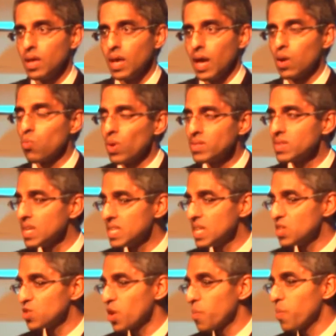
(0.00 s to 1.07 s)
And once I
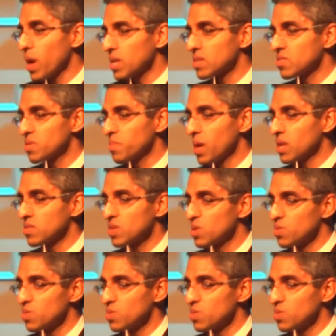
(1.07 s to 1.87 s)
did start practicing medicine,